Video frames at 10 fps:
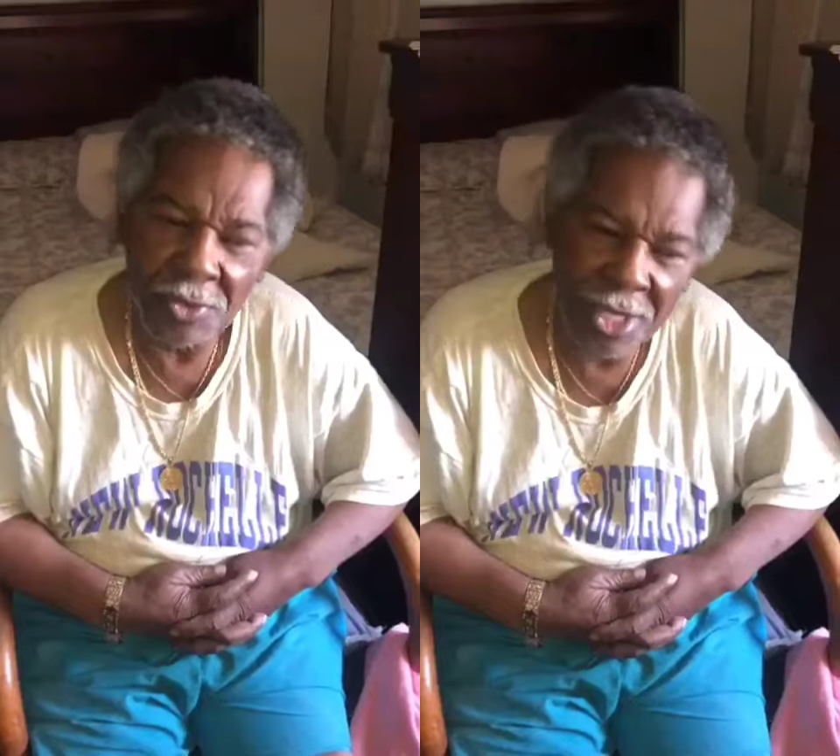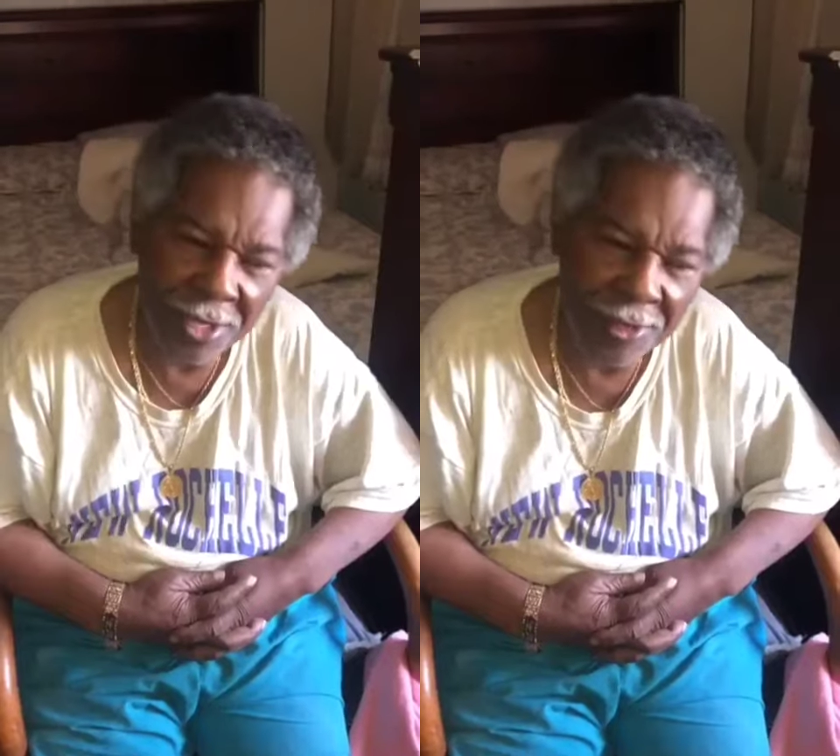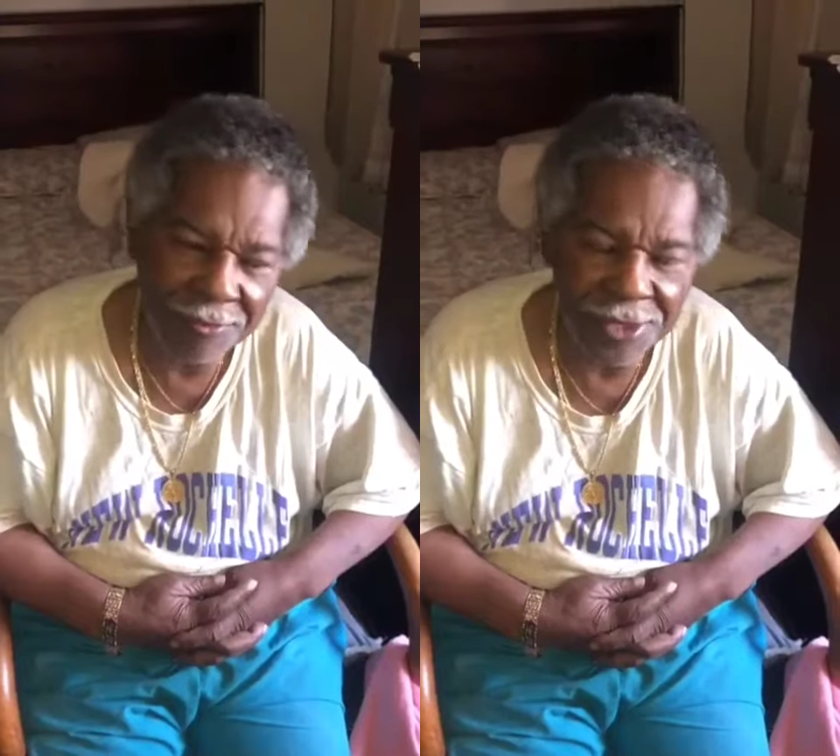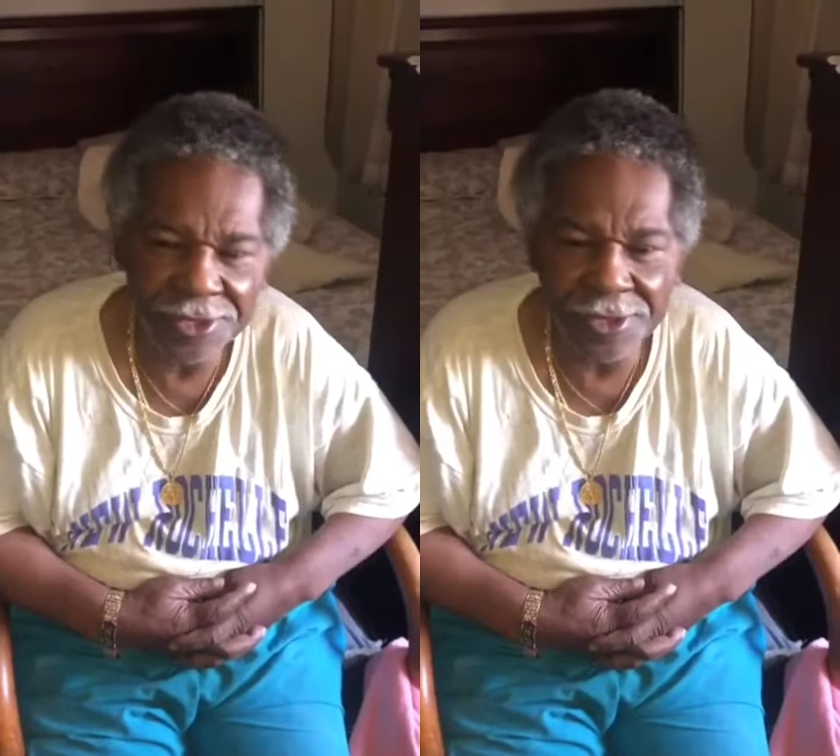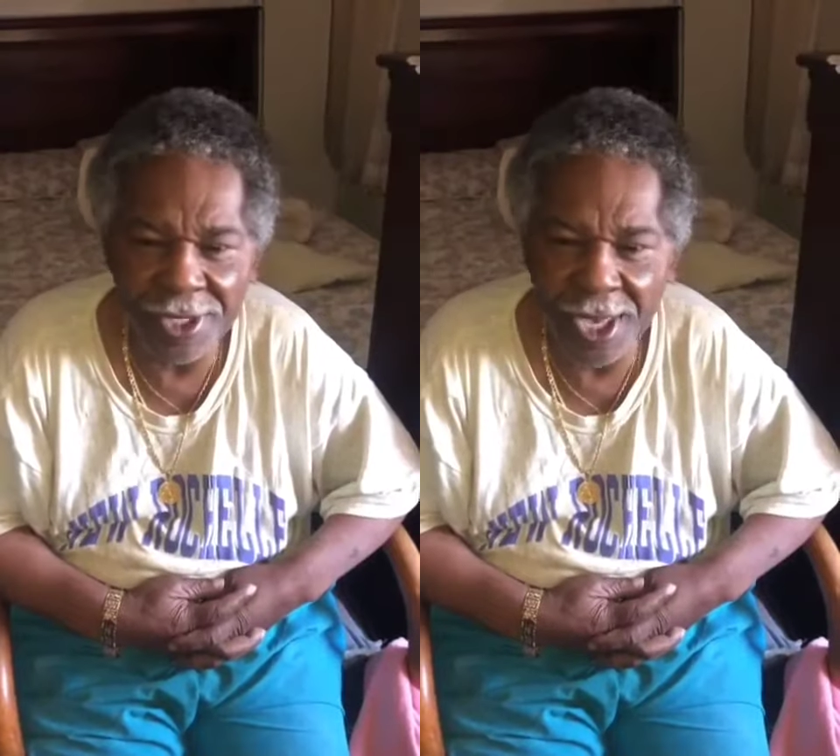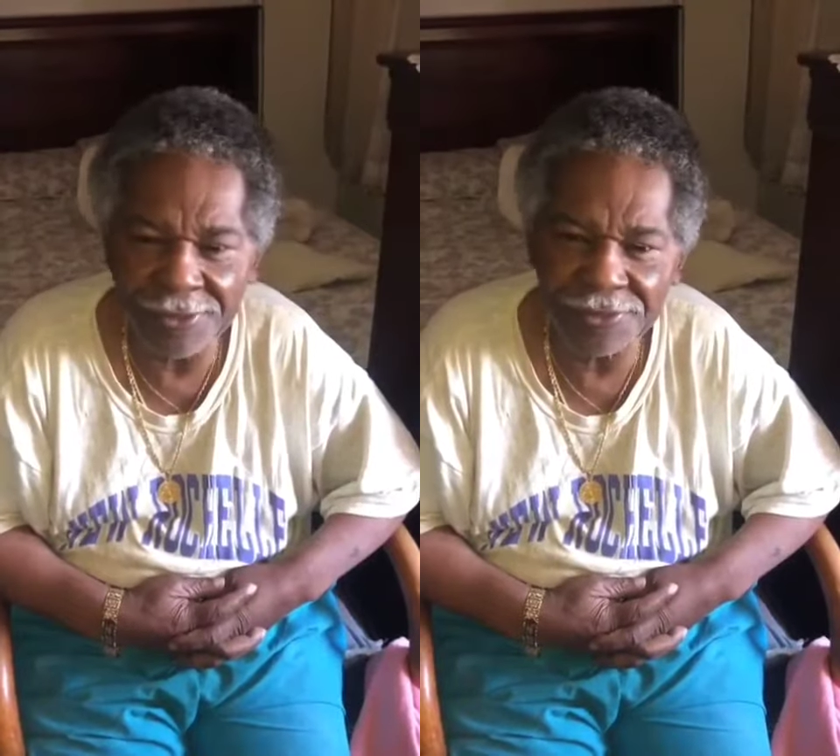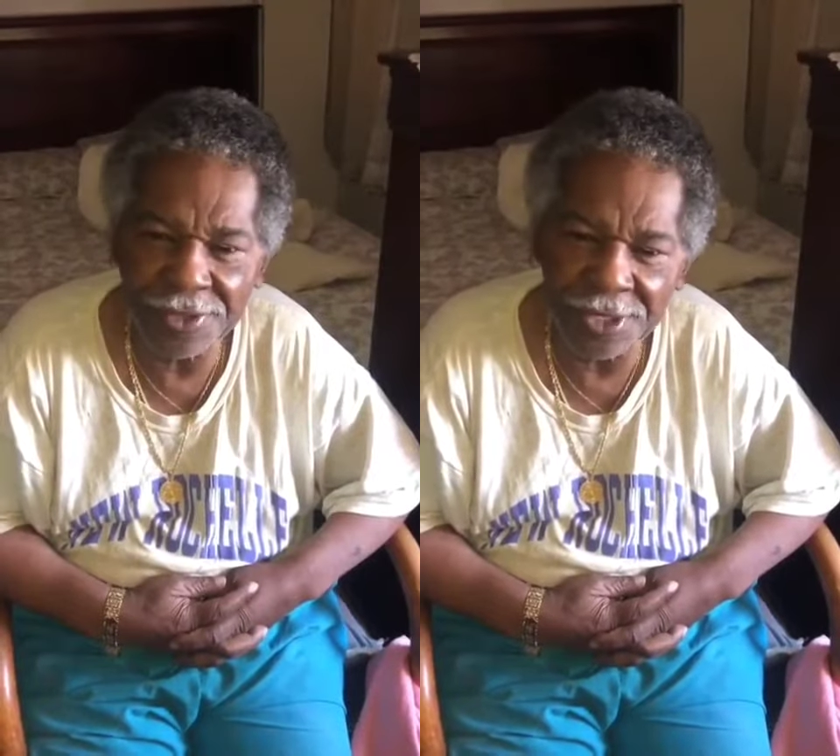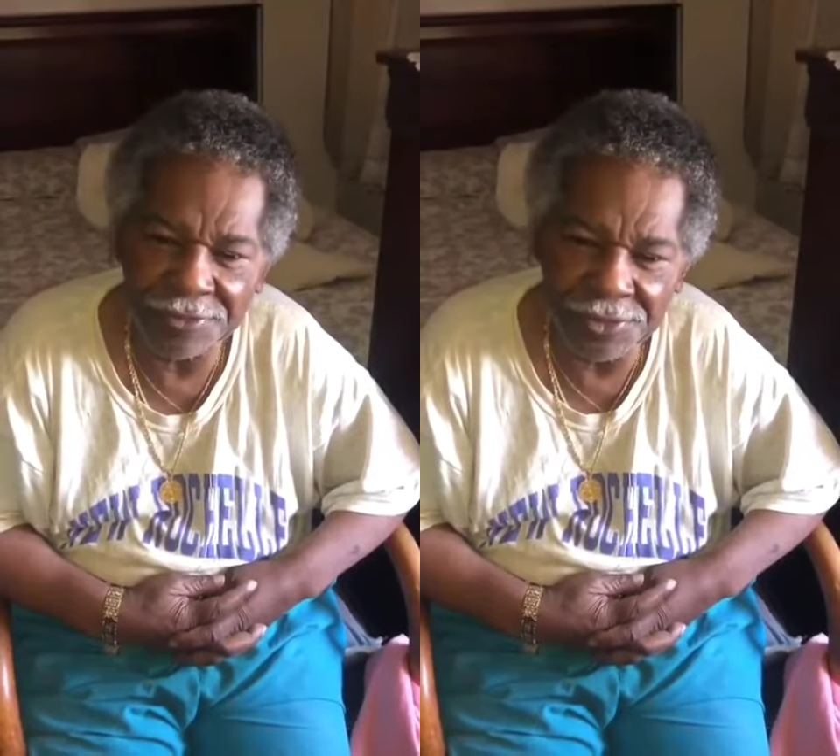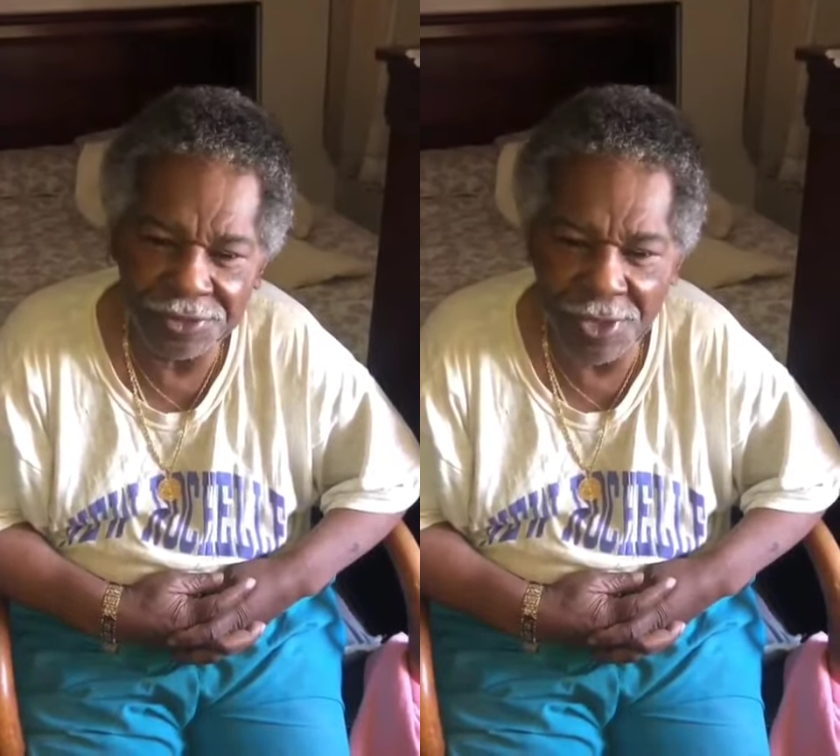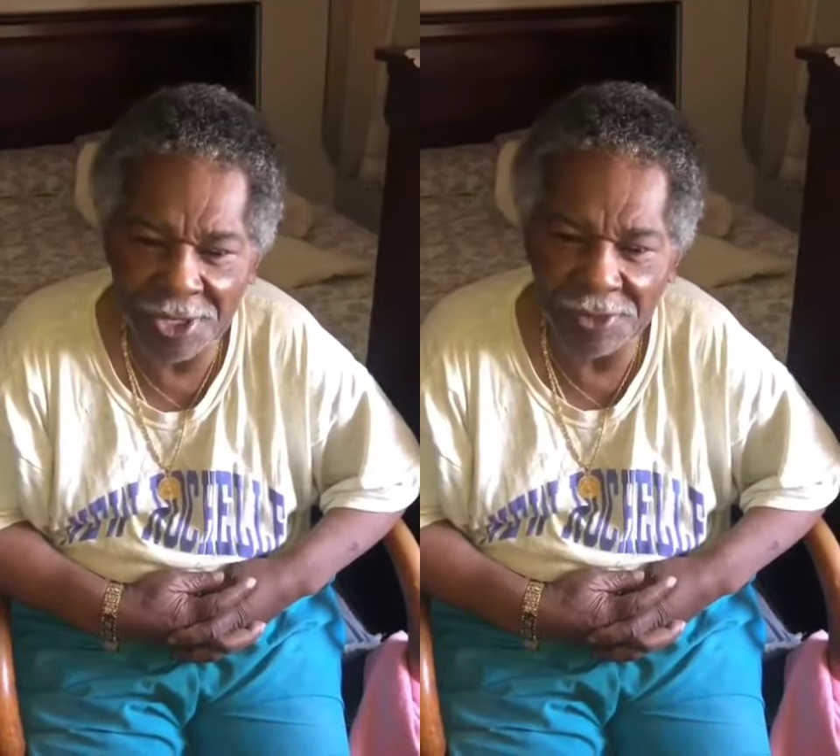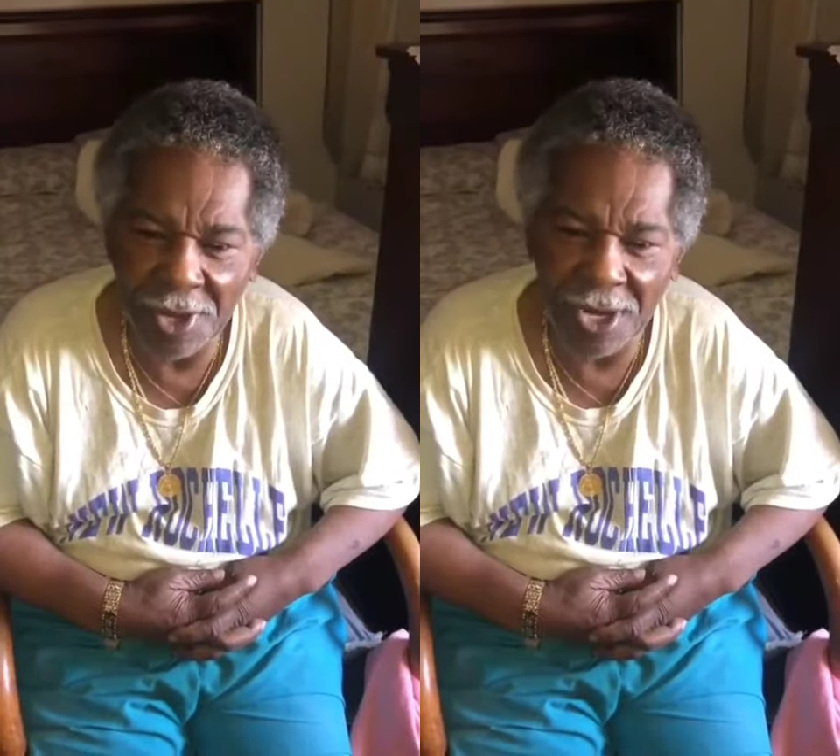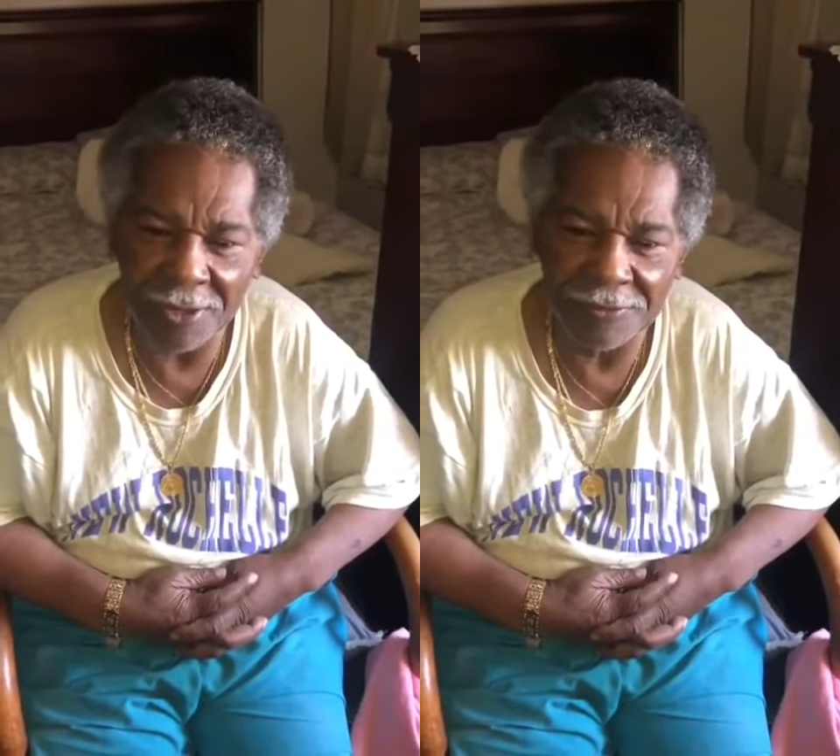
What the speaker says: both of them meet in accident, which one wrong?